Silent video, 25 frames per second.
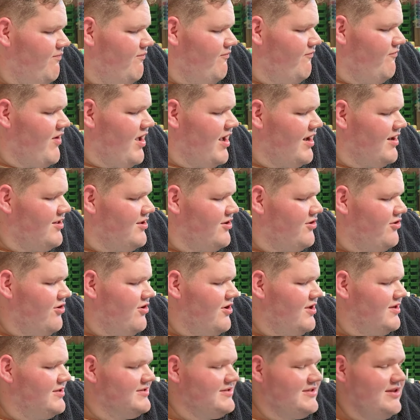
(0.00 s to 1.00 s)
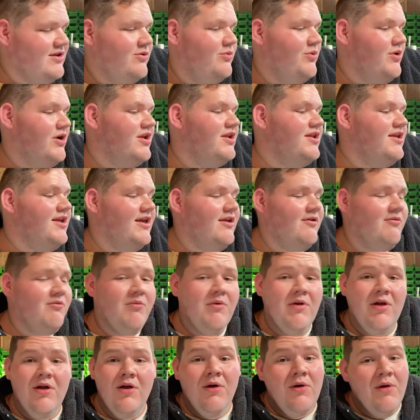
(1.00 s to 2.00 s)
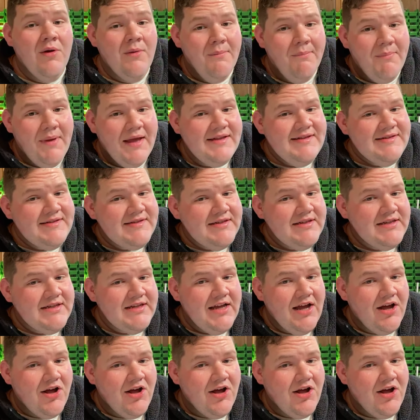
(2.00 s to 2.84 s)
fine glitter on. So we're going to get basically